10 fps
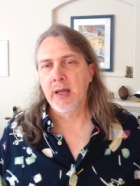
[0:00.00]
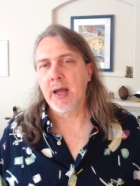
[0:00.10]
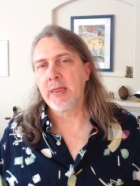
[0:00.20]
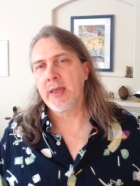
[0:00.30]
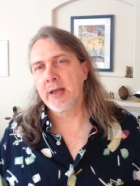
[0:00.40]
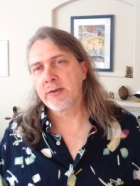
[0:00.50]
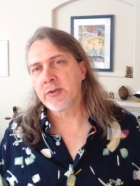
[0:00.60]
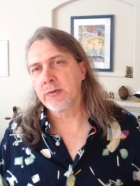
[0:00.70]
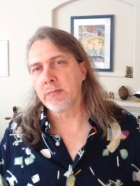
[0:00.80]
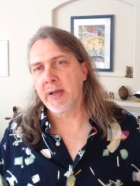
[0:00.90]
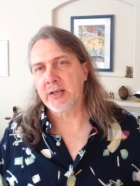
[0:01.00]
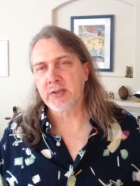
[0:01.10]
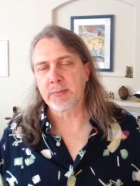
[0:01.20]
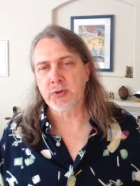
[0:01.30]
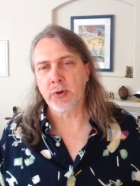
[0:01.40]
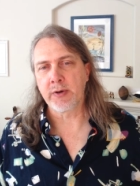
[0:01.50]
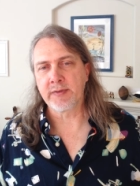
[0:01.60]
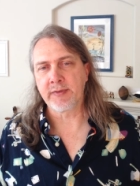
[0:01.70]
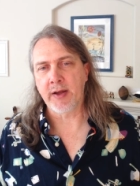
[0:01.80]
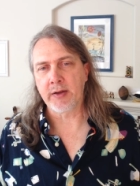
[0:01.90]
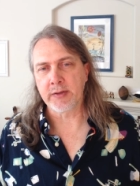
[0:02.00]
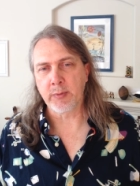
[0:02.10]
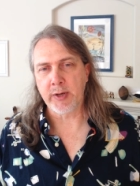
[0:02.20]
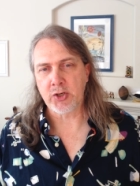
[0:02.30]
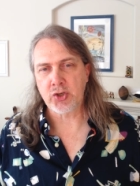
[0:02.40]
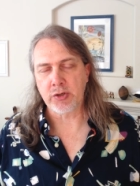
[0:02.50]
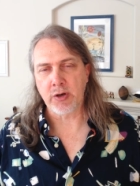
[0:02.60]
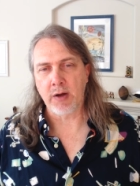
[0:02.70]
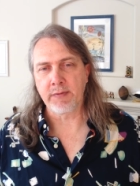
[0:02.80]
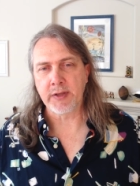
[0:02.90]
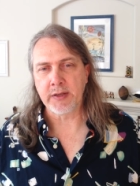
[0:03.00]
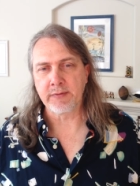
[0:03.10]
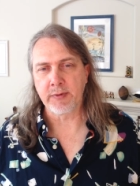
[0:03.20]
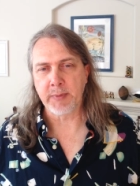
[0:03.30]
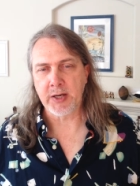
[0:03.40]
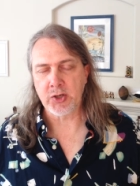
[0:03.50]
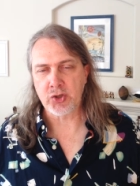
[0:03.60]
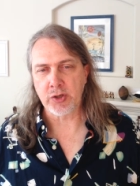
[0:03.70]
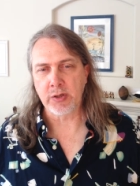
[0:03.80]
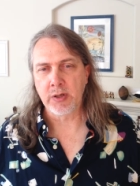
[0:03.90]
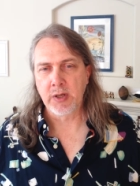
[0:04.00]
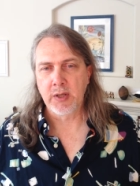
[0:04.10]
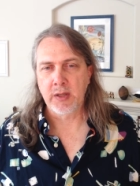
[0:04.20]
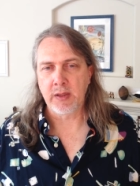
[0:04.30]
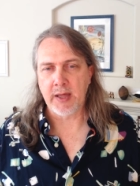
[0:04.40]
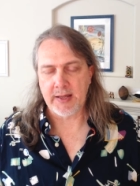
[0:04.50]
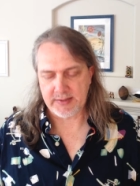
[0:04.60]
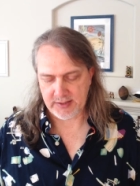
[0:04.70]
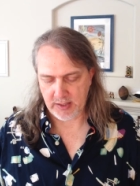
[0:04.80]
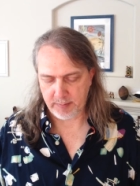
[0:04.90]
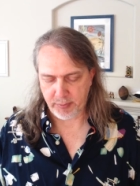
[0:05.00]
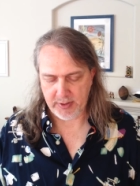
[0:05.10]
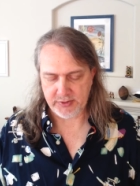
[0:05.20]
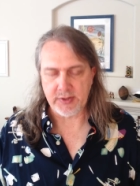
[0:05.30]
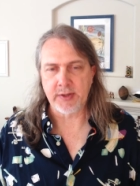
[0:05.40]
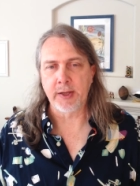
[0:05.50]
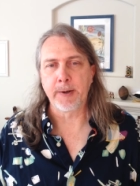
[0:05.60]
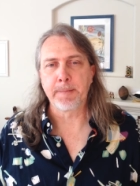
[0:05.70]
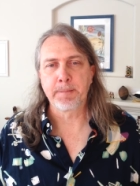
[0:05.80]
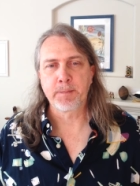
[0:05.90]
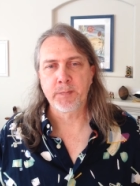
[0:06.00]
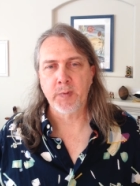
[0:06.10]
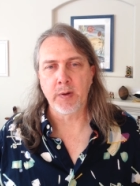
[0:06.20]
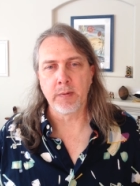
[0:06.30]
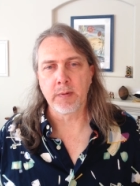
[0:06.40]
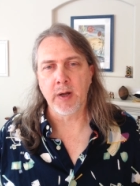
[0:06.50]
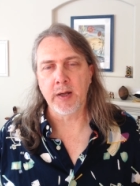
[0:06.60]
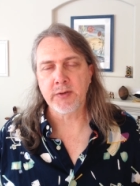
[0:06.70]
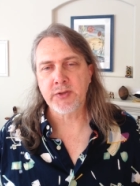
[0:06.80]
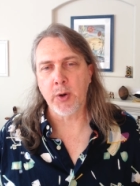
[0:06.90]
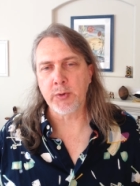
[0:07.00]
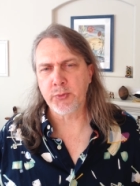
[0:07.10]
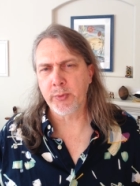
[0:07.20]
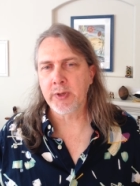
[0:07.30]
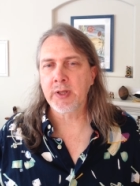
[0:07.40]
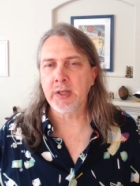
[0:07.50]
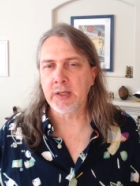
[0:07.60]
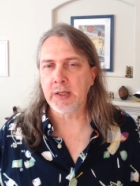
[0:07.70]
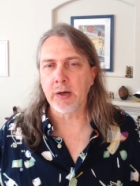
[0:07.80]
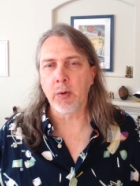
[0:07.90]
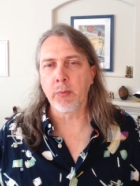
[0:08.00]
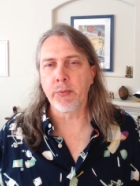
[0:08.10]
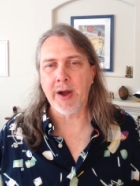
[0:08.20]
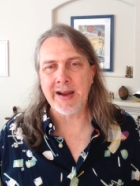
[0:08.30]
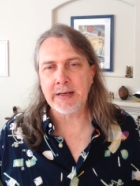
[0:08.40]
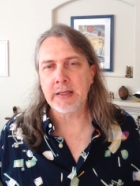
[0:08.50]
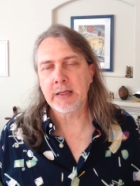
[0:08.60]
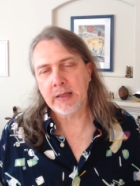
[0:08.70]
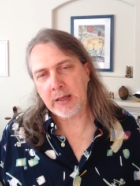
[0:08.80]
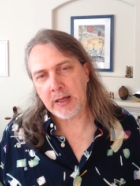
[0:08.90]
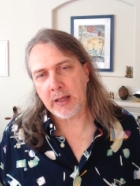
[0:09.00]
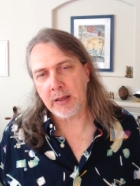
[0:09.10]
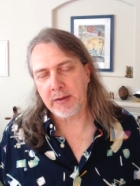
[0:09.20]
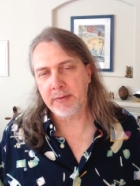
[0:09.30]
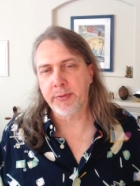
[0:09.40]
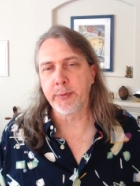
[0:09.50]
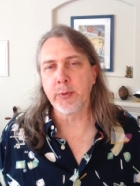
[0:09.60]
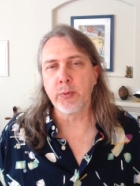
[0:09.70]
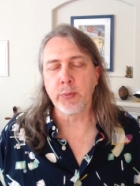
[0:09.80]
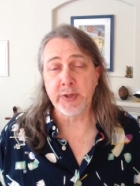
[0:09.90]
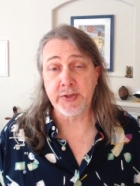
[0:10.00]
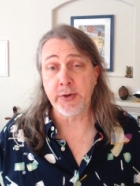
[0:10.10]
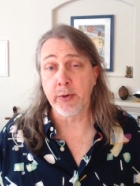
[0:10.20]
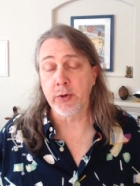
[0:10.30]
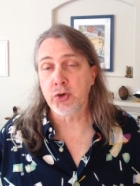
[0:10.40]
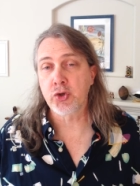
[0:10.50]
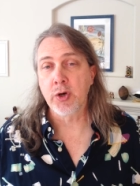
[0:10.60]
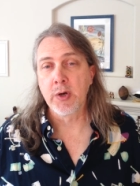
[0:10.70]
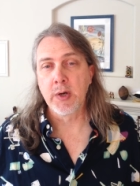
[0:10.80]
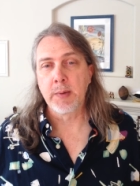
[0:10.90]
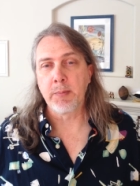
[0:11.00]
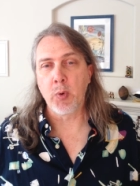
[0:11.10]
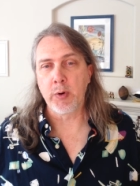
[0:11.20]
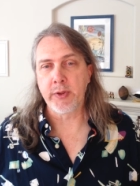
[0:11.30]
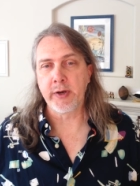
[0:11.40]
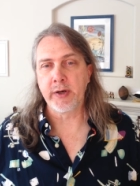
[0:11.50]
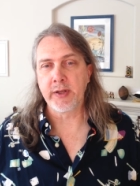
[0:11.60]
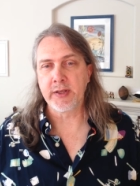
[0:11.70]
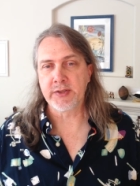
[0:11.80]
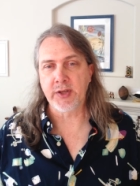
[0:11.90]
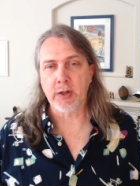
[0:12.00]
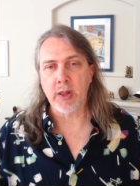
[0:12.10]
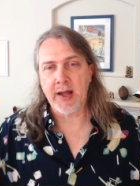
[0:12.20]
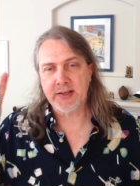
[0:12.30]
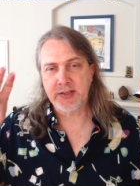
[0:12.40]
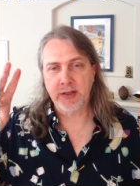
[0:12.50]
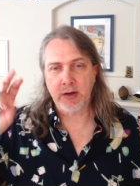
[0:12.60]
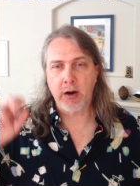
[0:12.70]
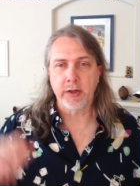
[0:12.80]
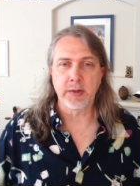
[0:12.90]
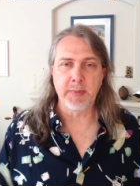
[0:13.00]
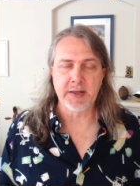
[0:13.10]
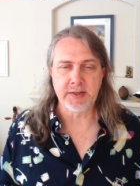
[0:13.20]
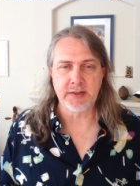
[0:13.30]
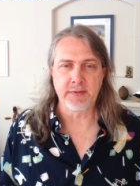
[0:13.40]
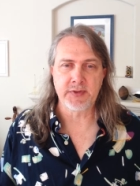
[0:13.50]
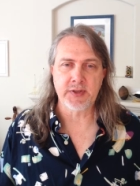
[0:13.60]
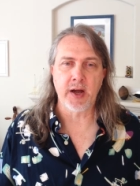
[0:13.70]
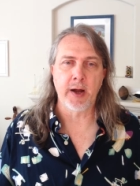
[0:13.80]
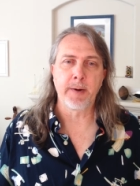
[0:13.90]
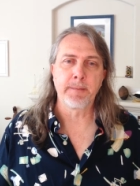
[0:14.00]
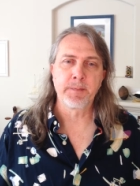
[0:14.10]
and then to make some sort of evaluation of the information that's present there. Okay, so it's really, you know, writing through research more than it is a classic argumentative style.